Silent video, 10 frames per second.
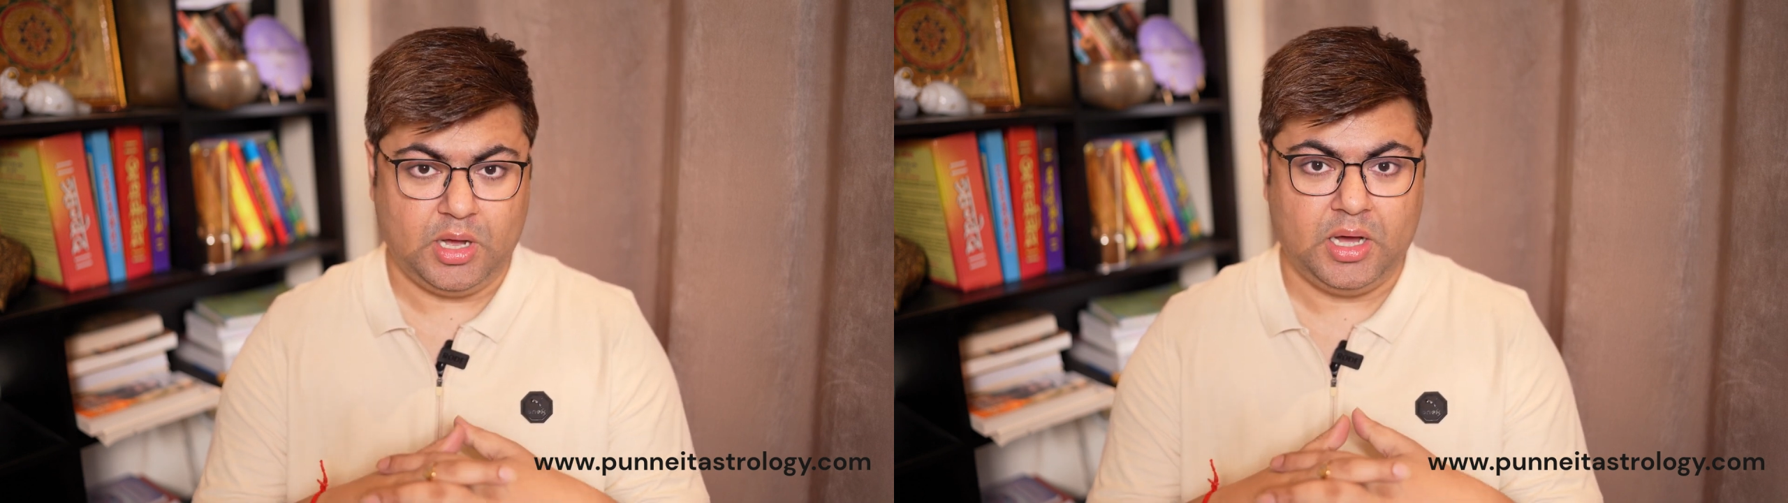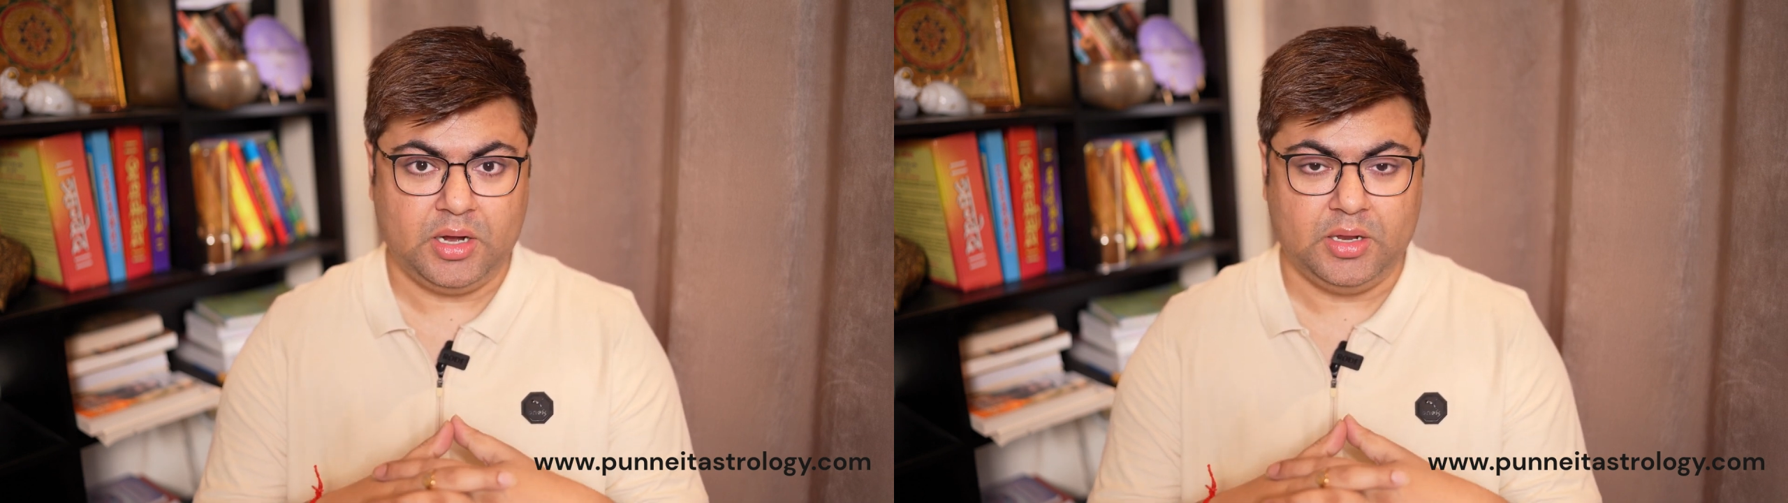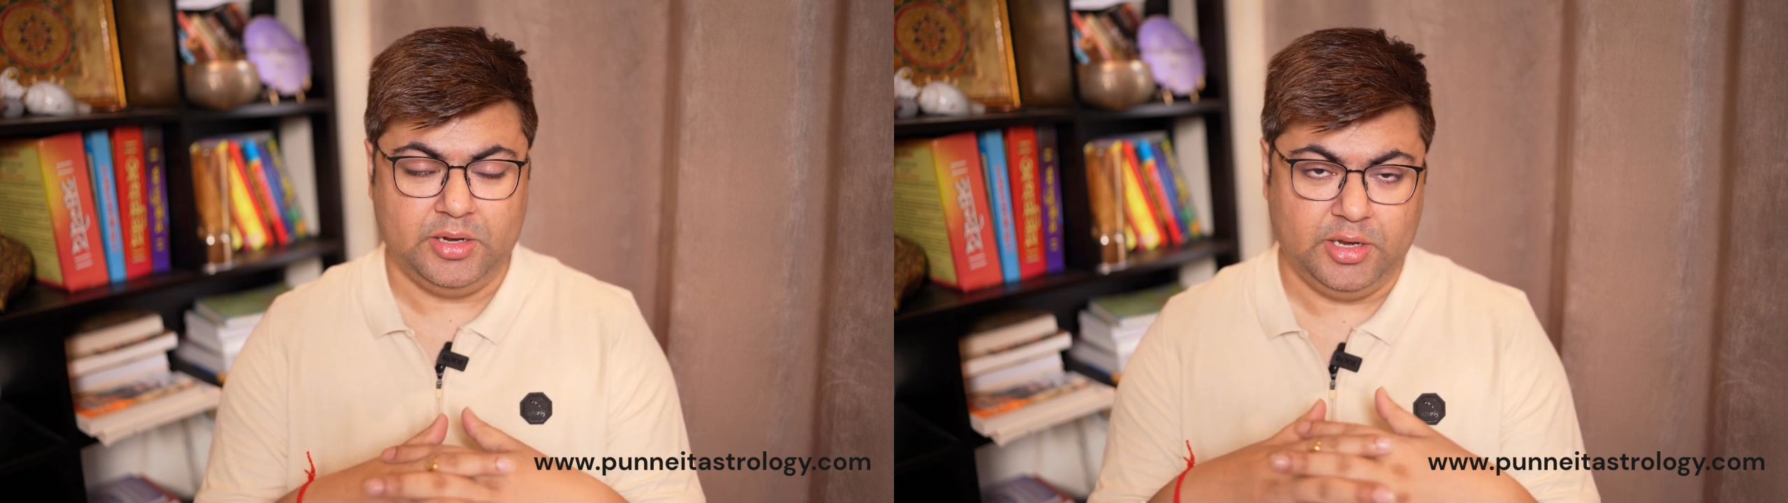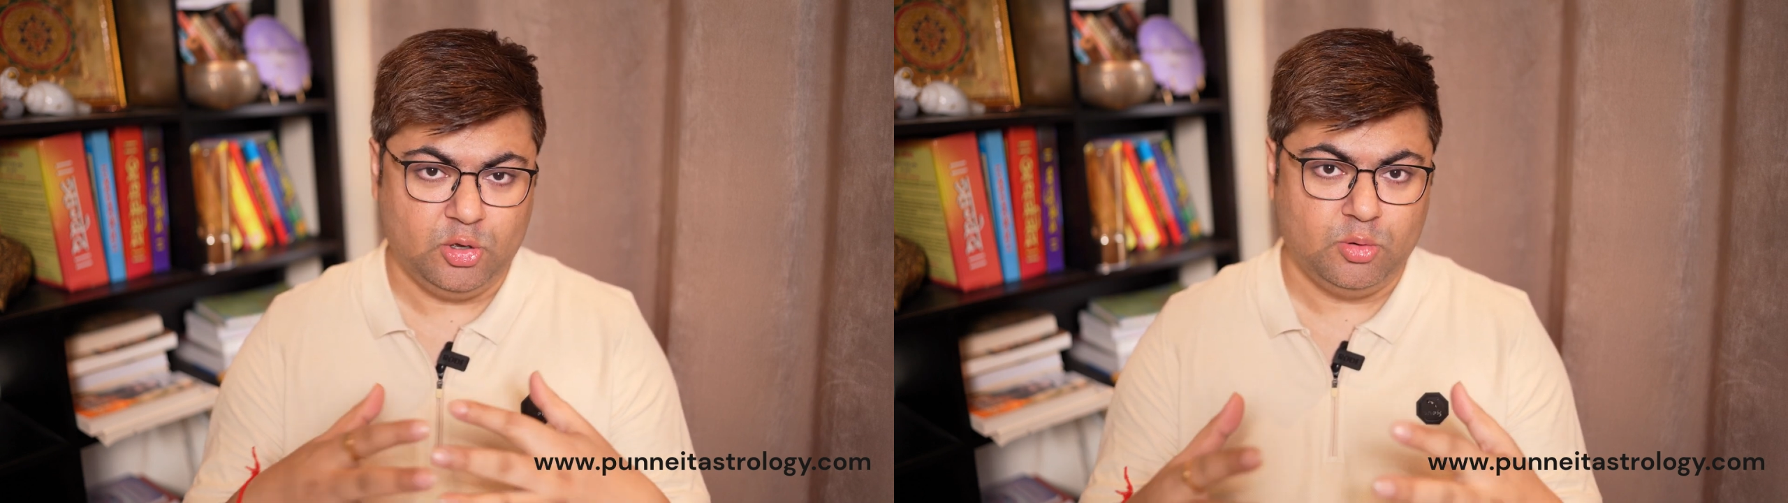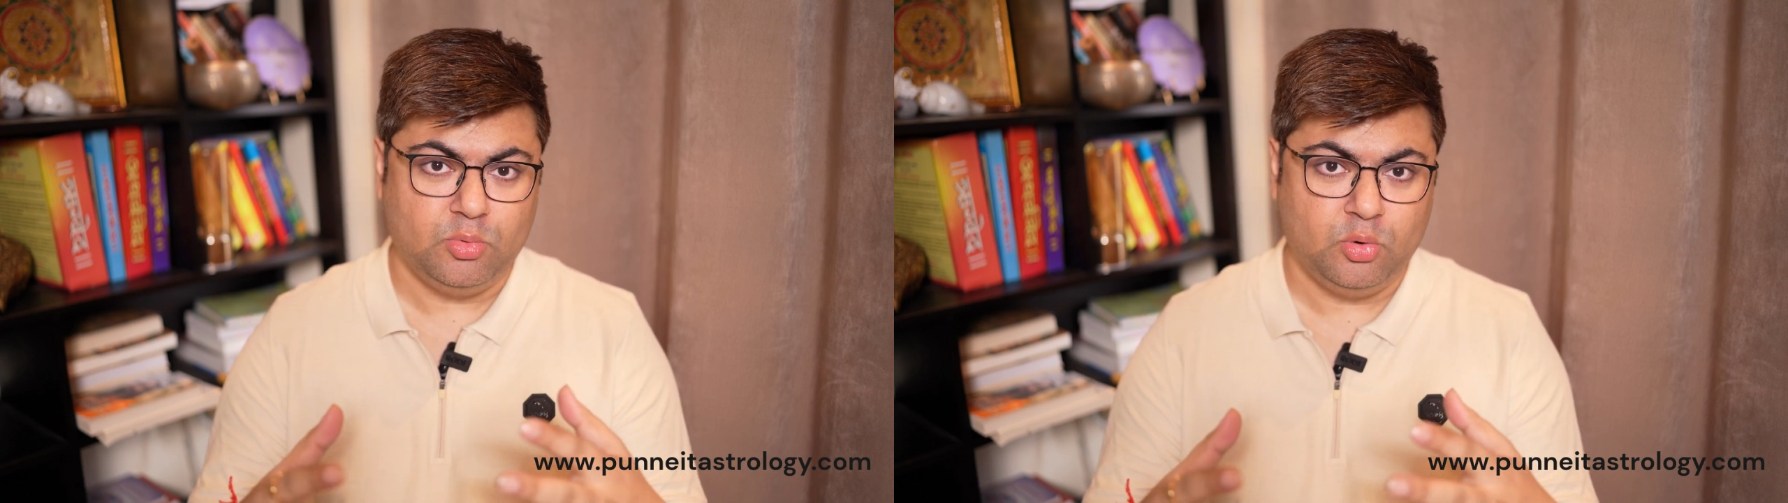are a
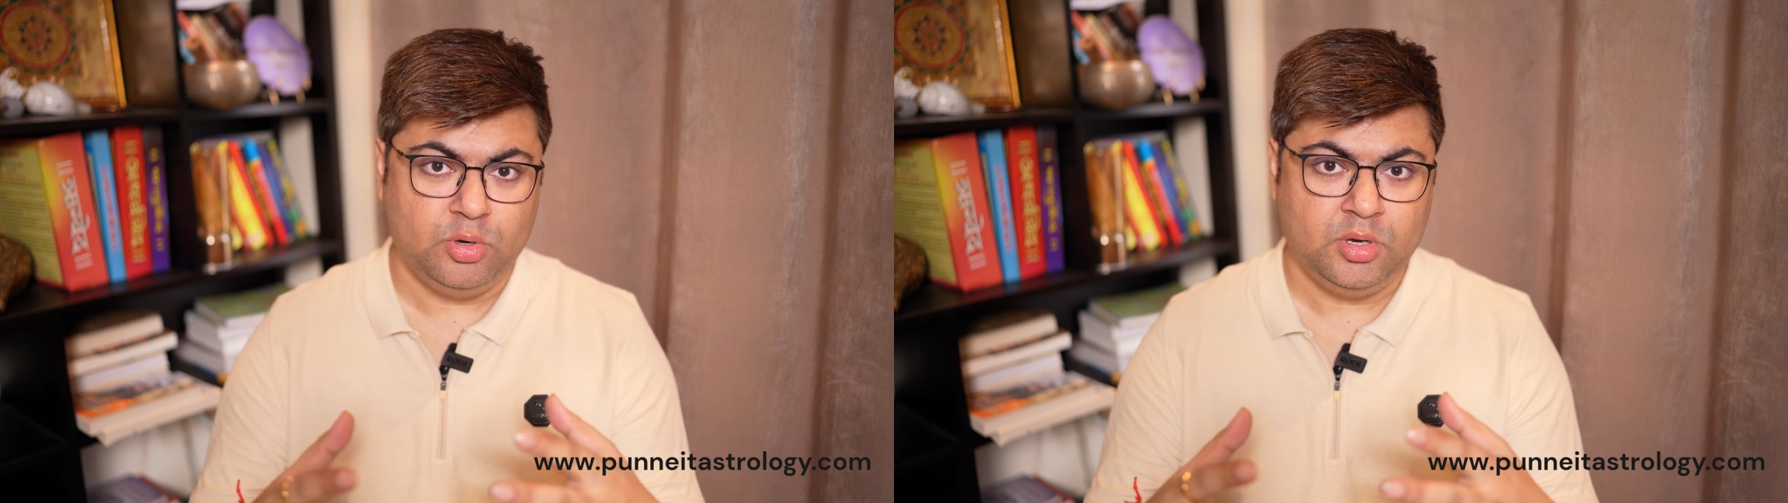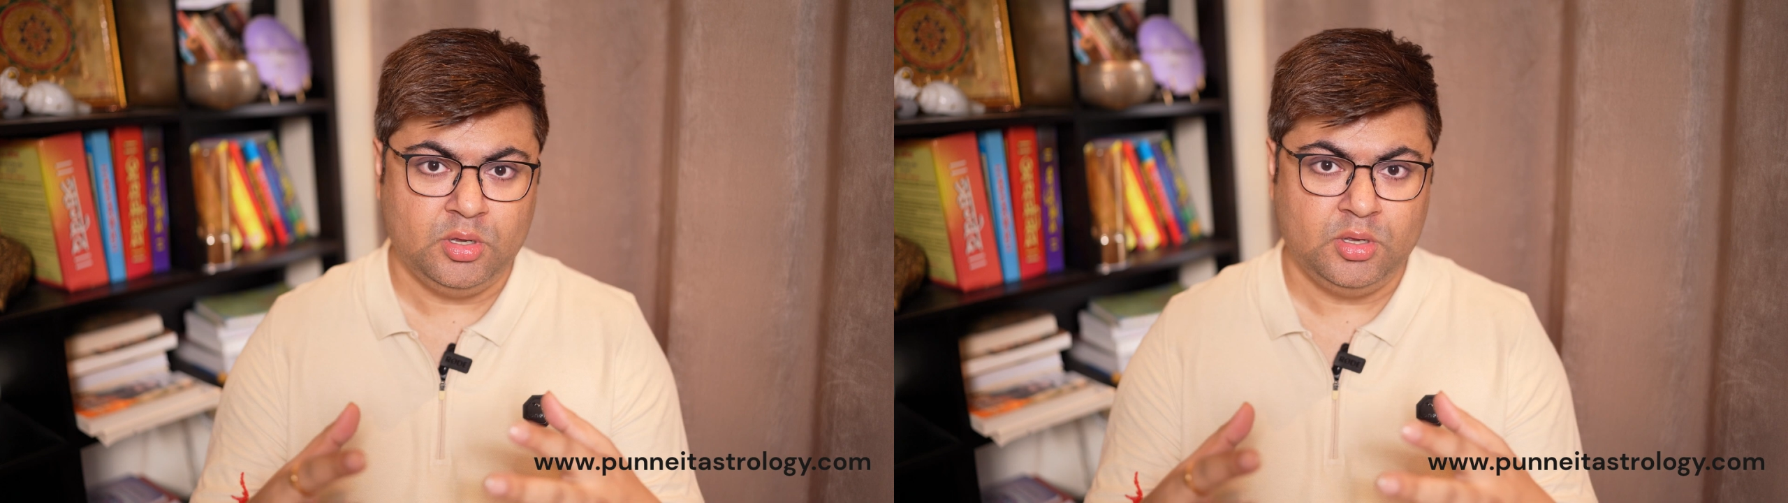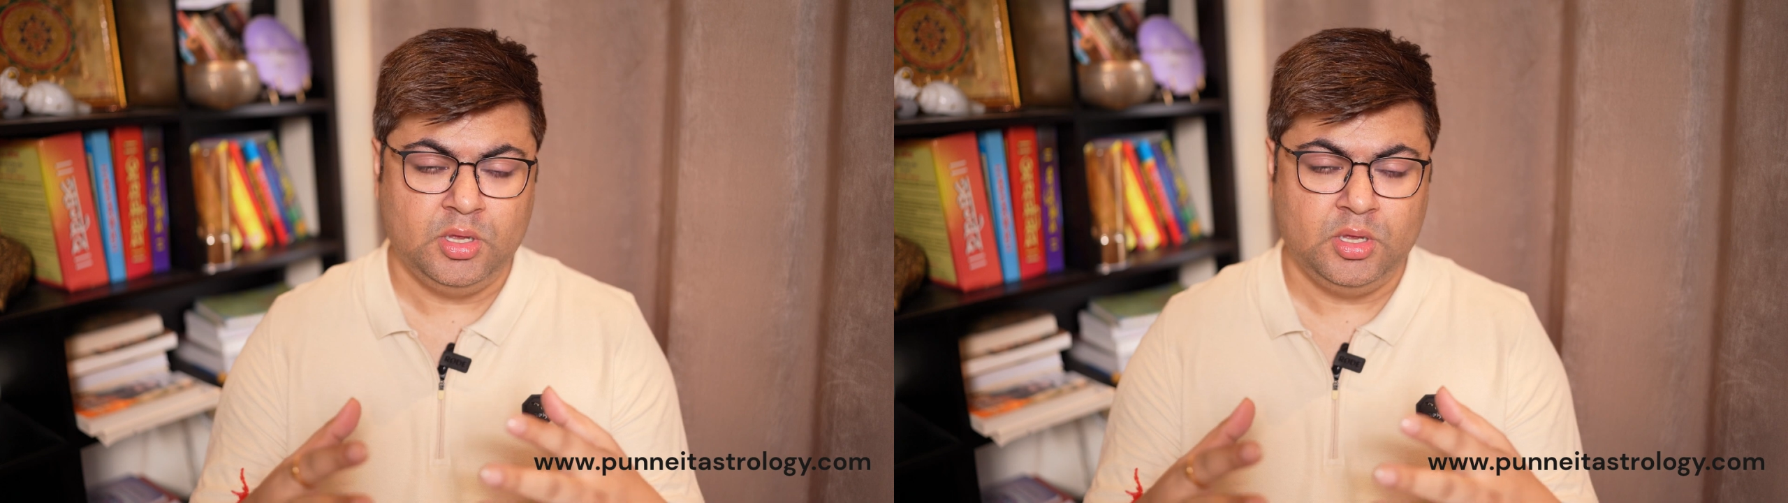Leo Moon,